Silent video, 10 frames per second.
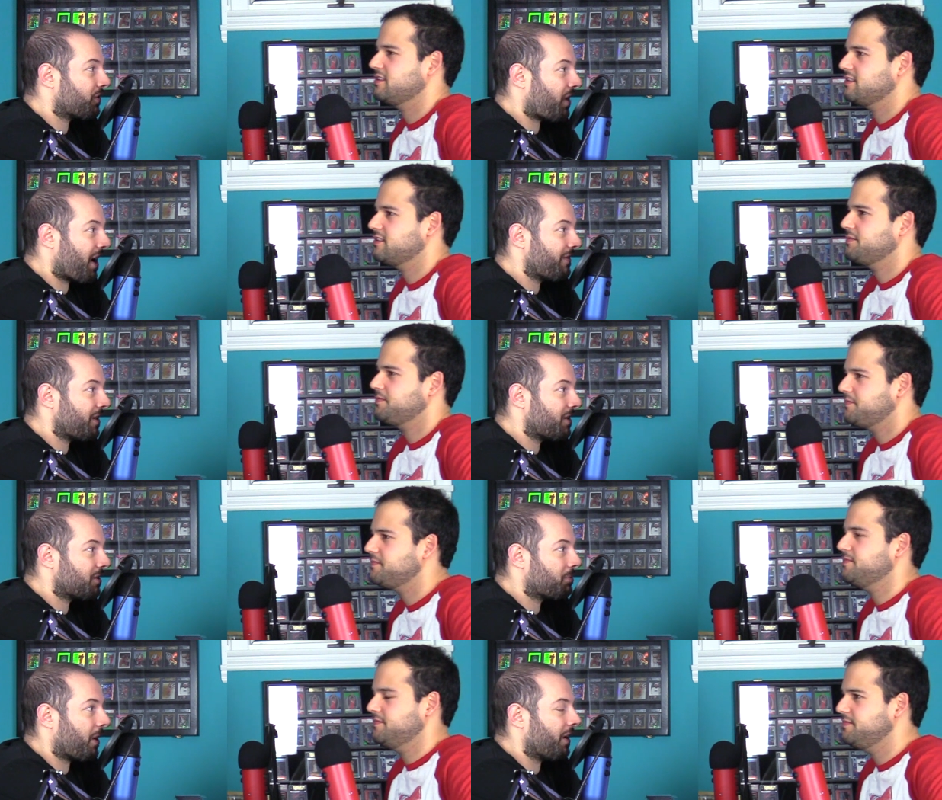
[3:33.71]
Speaker 1: five
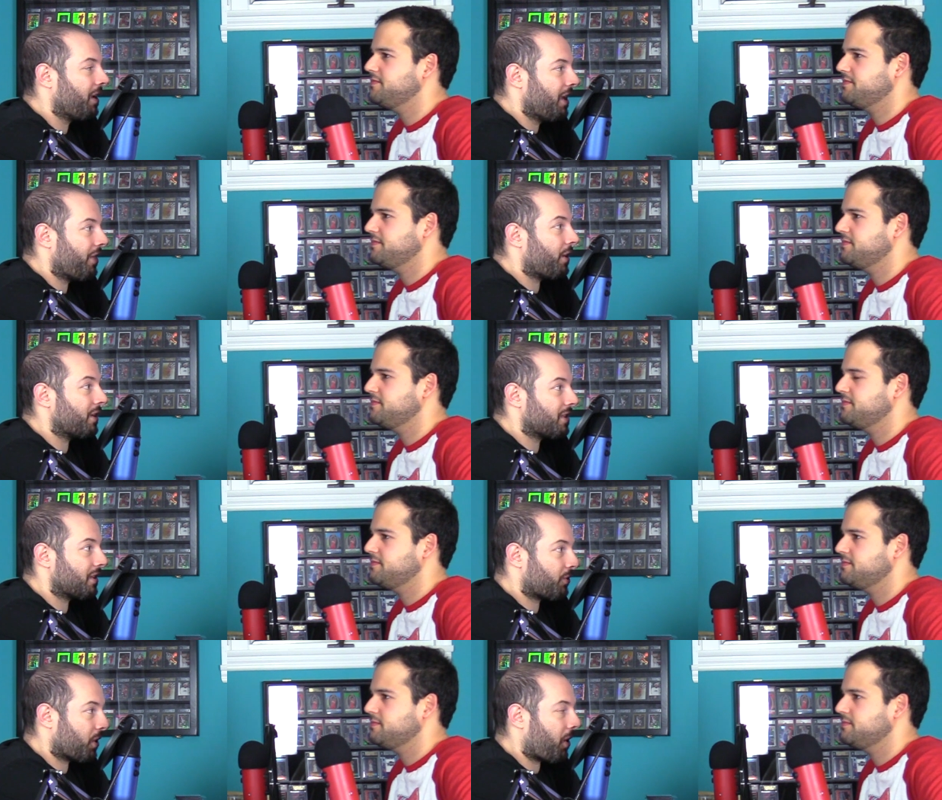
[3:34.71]
years, but there is a
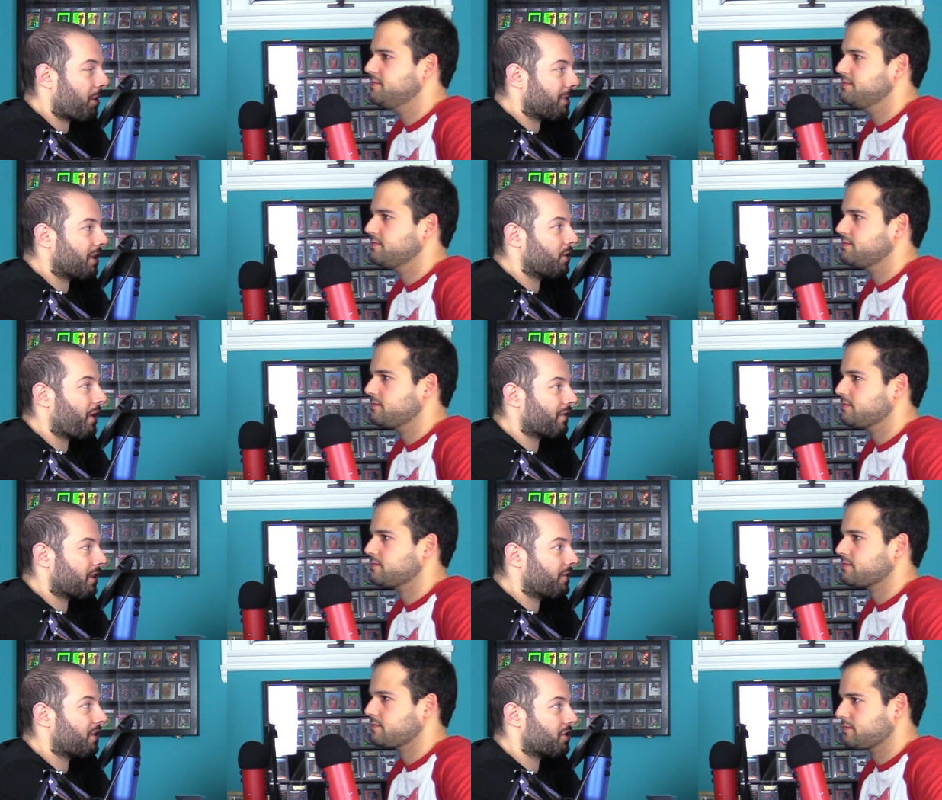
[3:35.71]
requirement that you have to
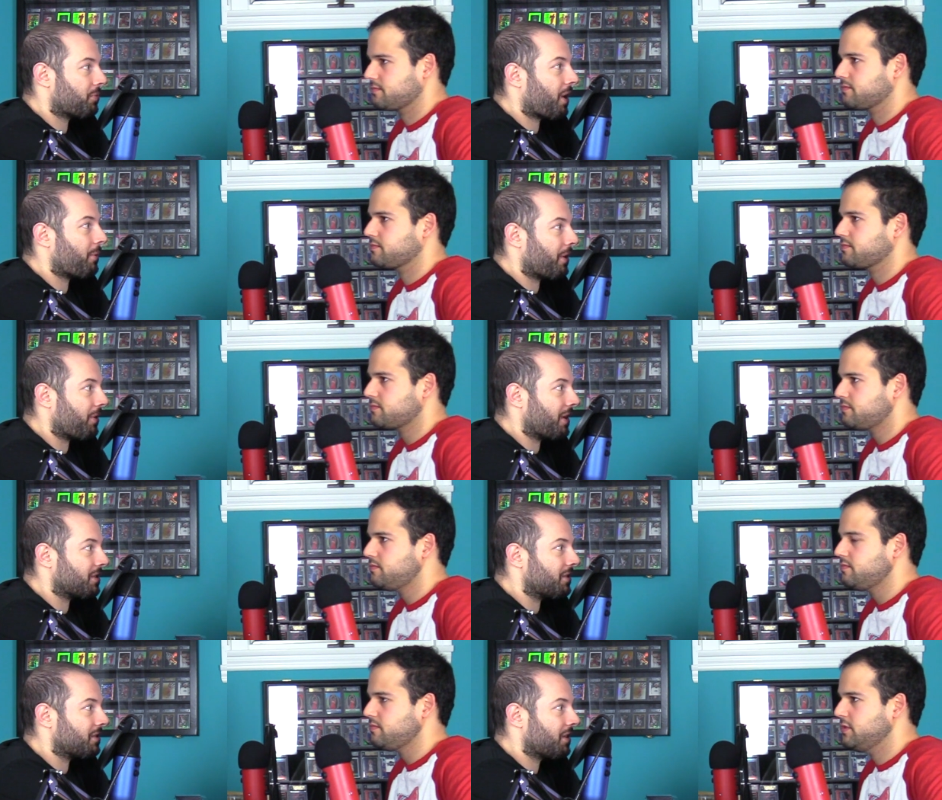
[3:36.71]
live there as your primary
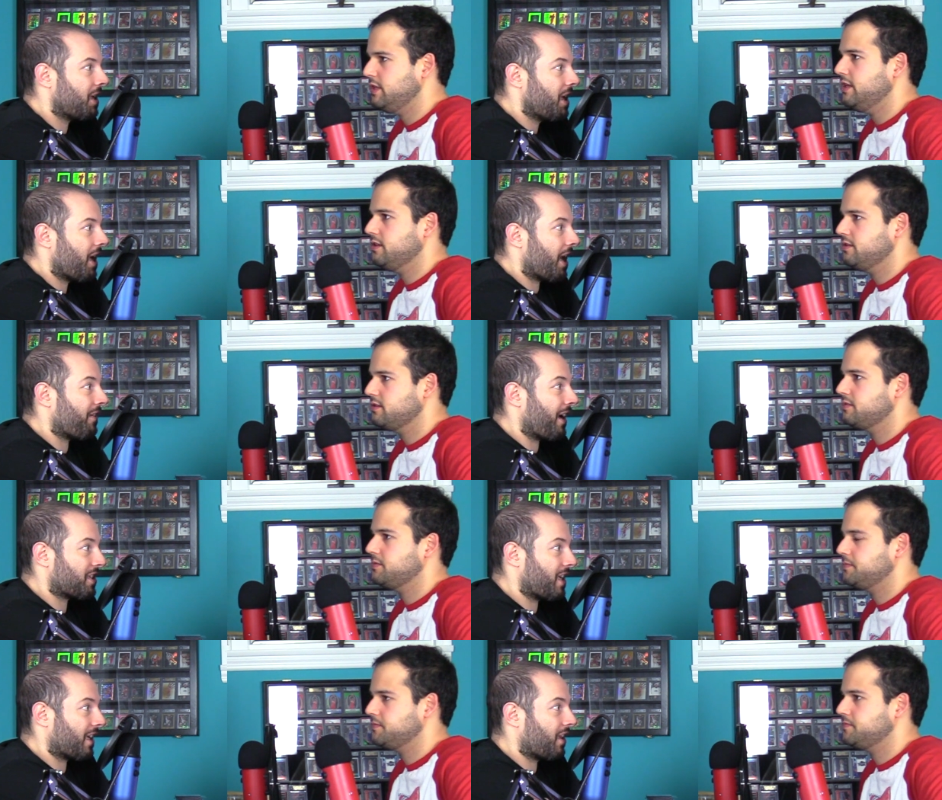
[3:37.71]
residence. Yeah. And I've actually had